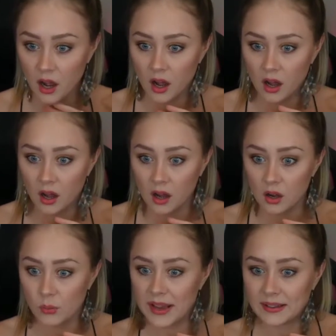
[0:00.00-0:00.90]

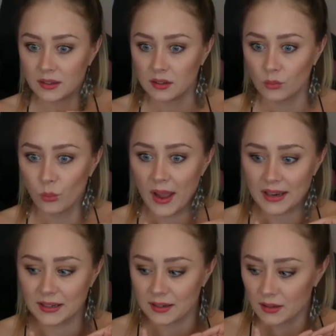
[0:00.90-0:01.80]
wait,
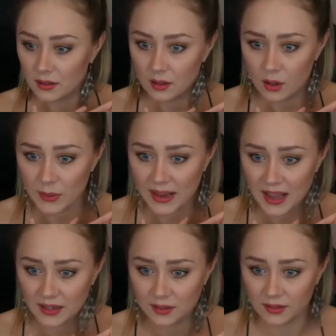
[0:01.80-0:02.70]
when? Oh my
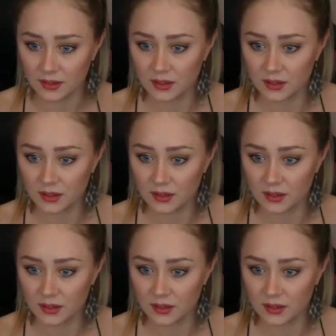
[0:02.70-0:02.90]
god!